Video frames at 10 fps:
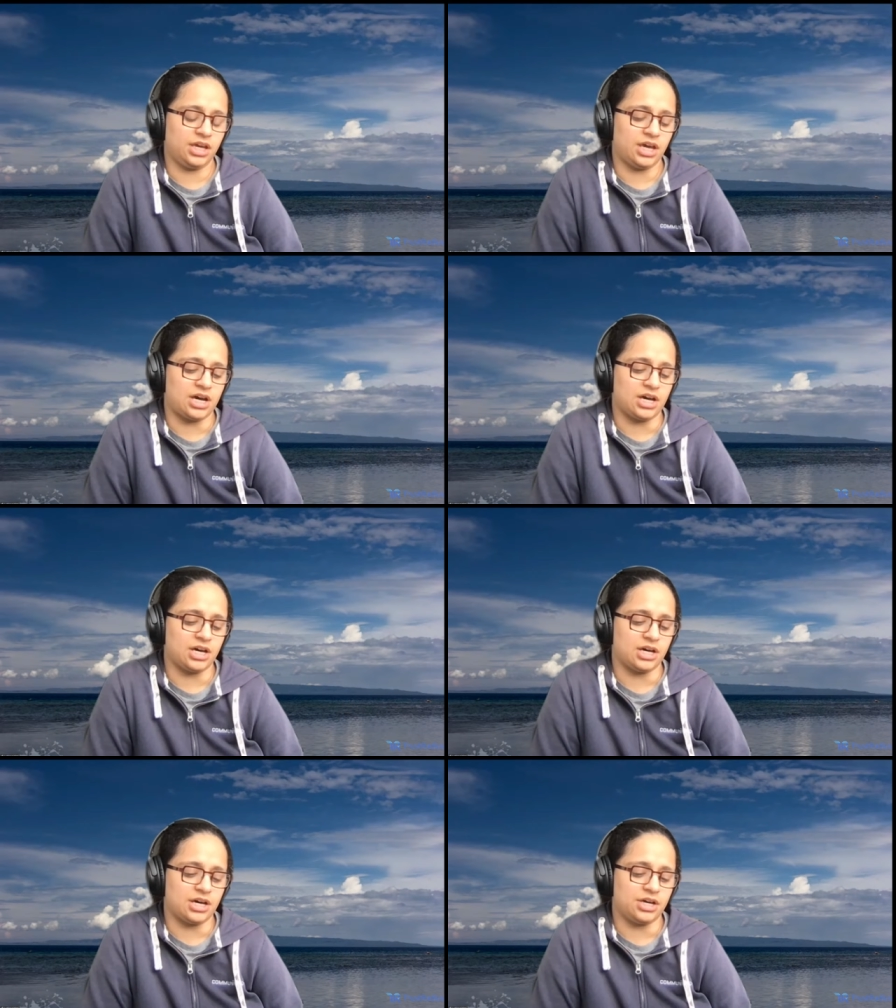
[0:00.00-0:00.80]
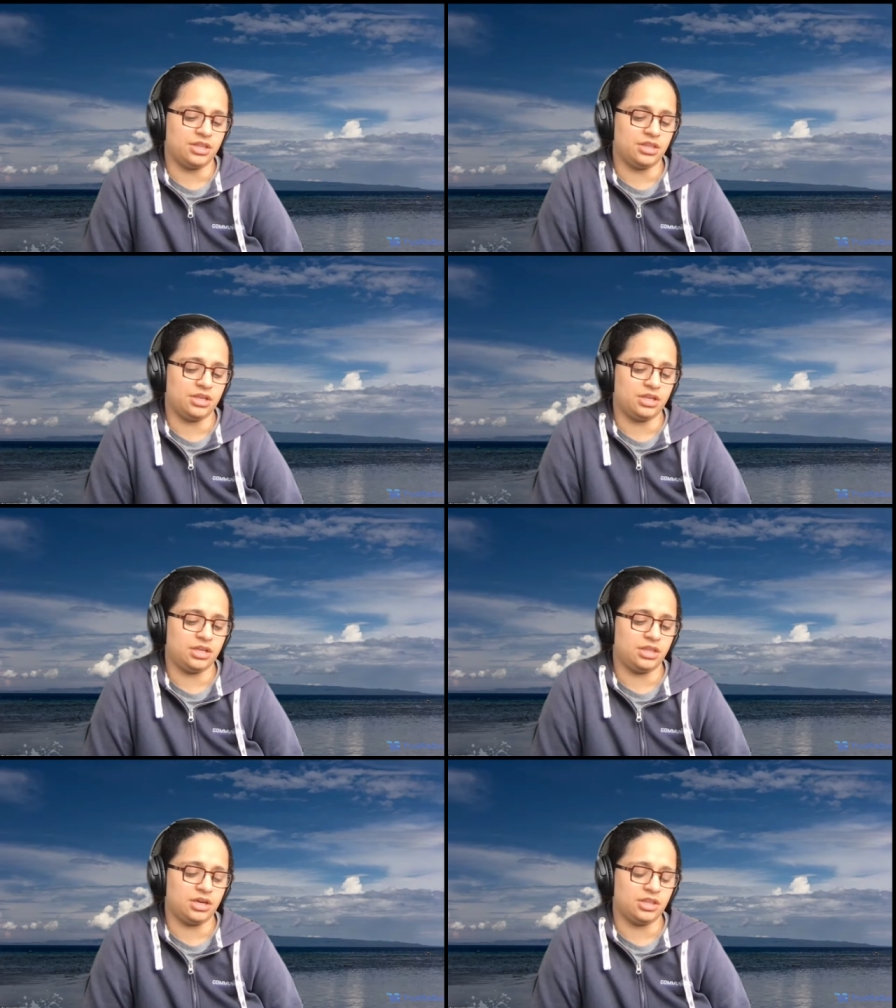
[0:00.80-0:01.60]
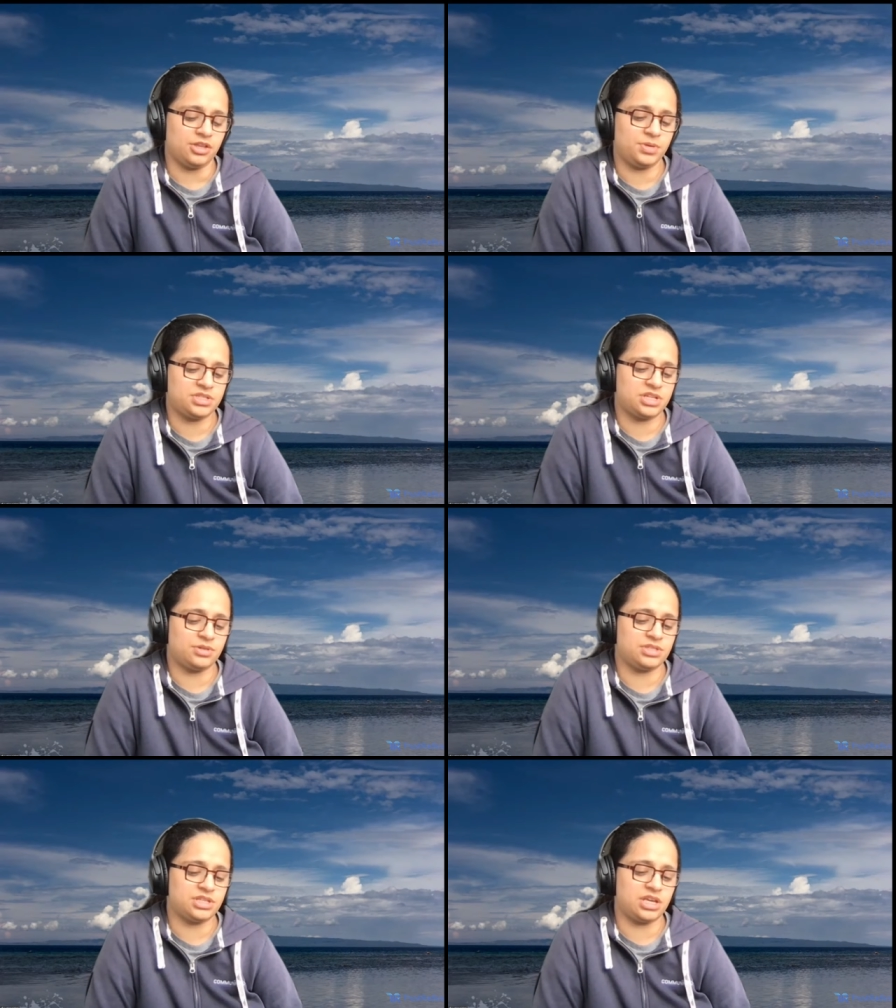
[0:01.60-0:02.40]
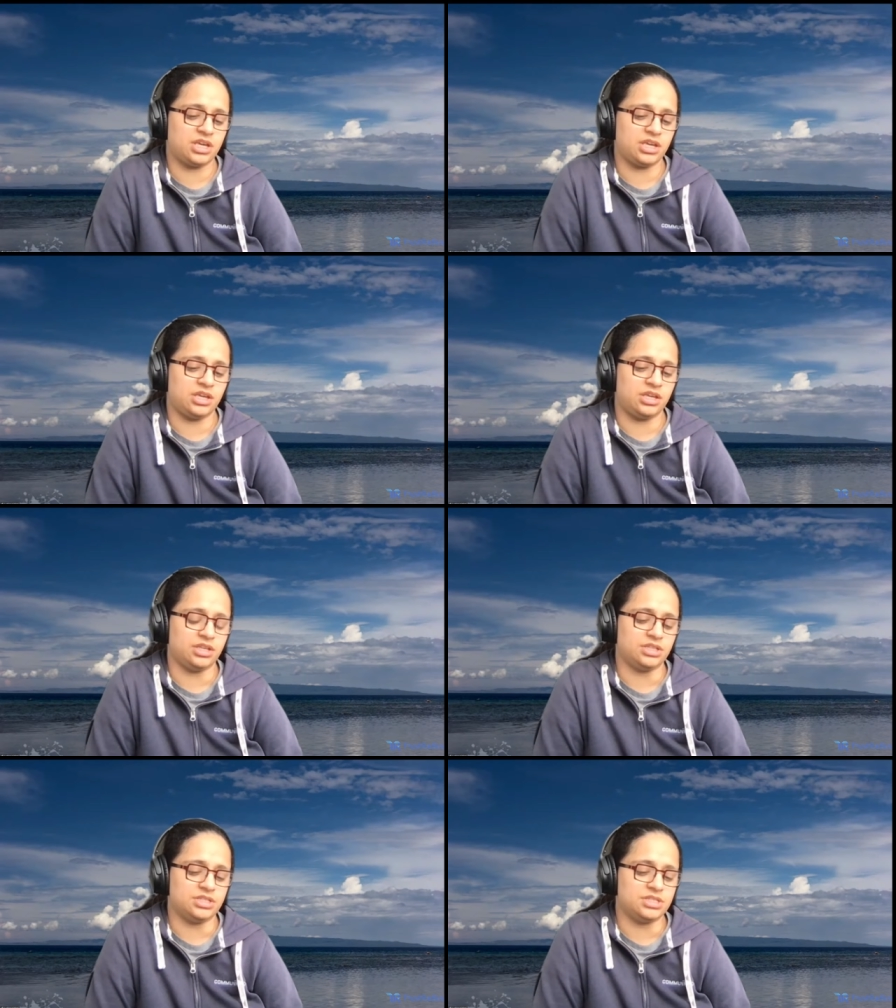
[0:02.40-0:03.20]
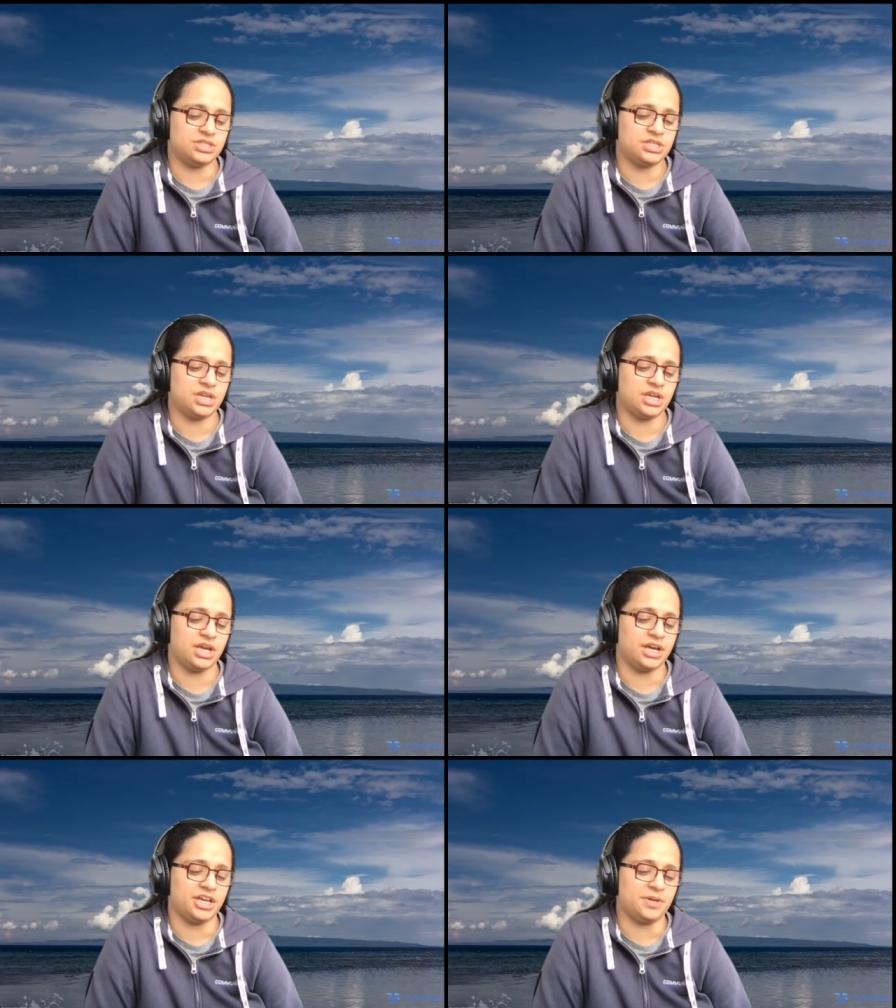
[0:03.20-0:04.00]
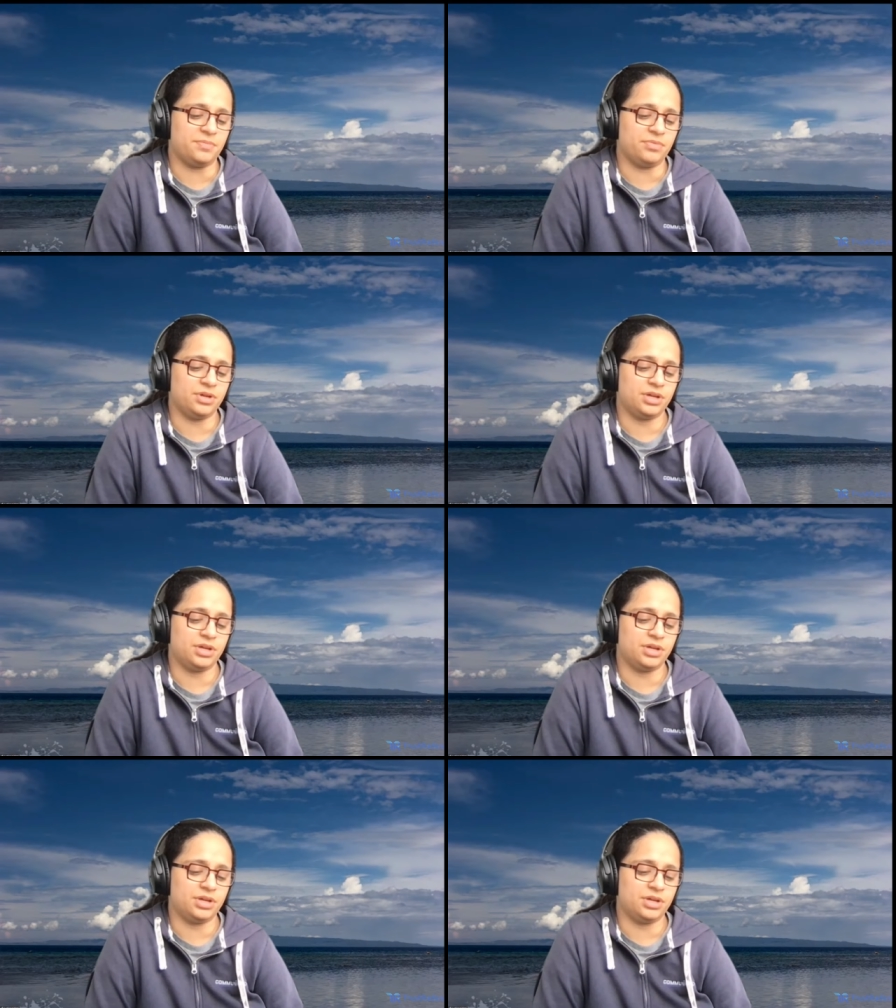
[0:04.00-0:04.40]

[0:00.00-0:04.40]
uh, the other piece I would say is um,